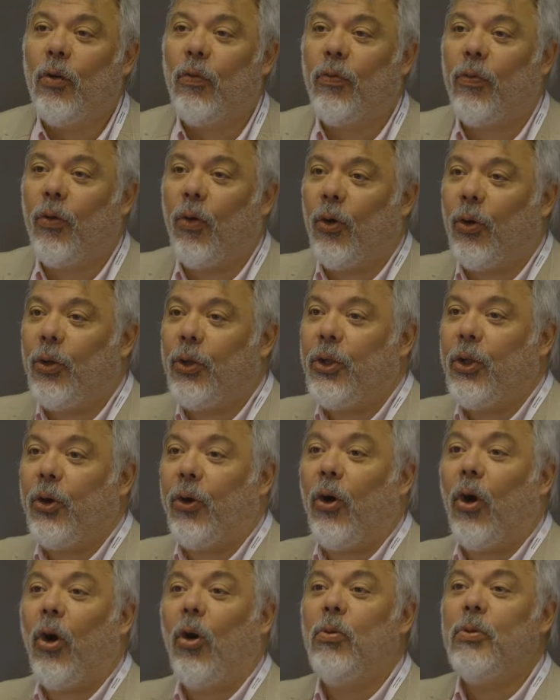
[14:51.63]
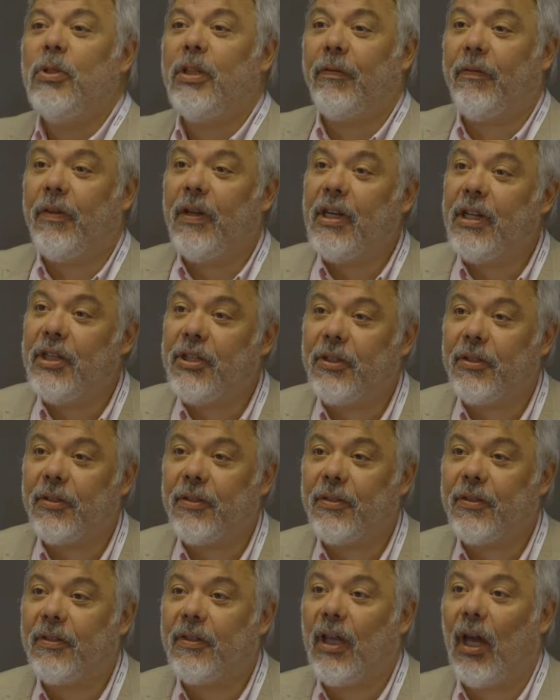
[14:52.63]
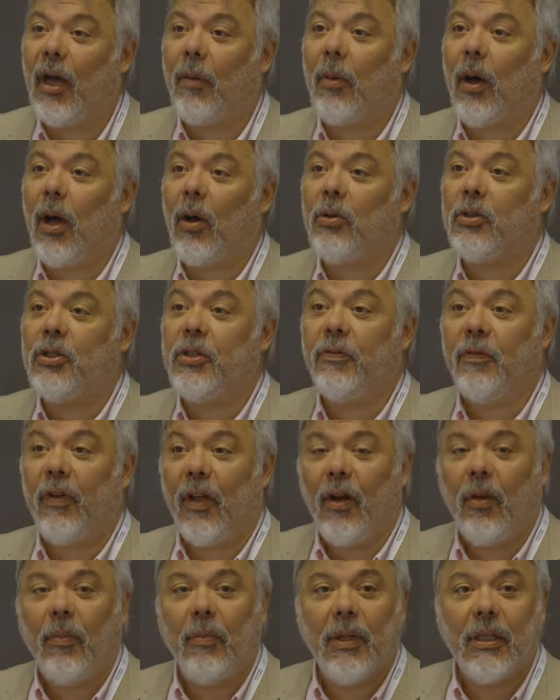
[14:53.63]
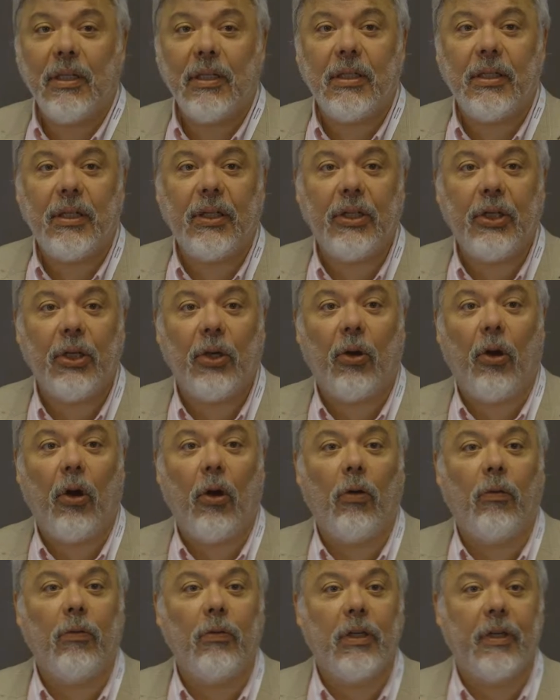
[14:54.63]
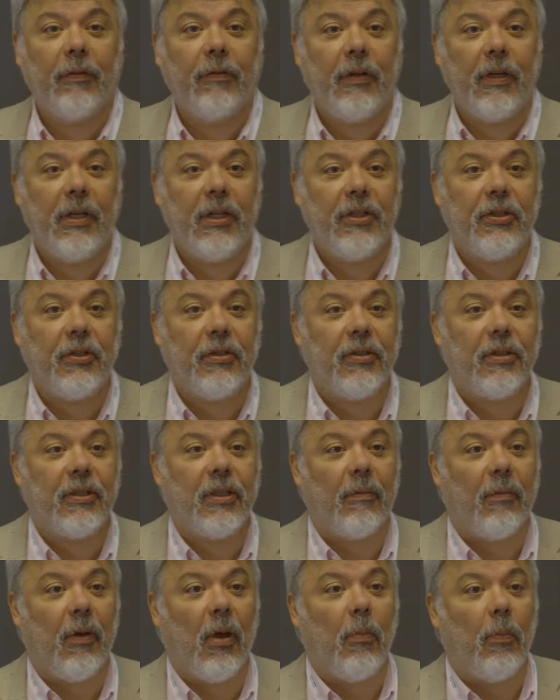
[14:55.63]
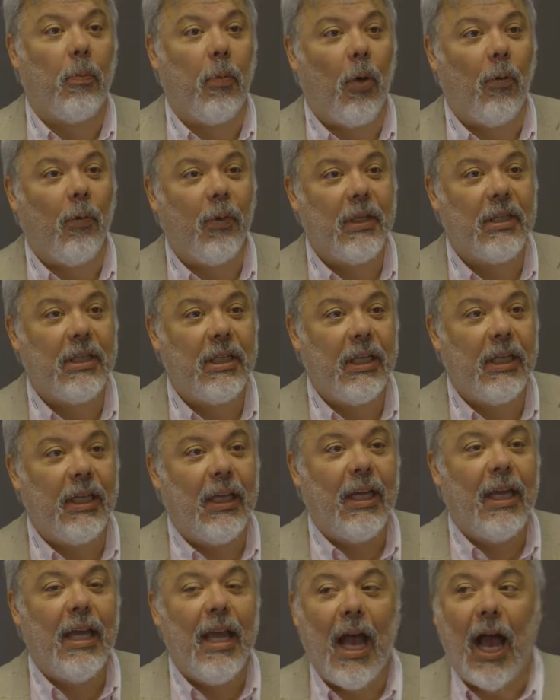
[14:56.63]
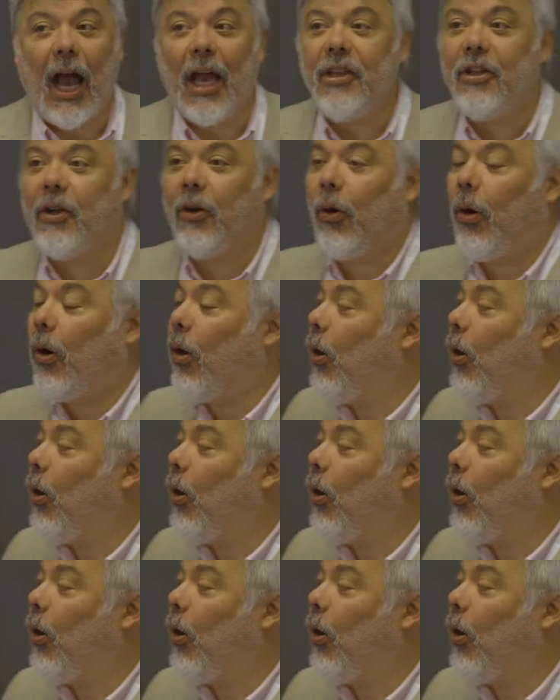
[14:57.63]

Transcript: for your own definitions about development, your own definitions about poverty, and your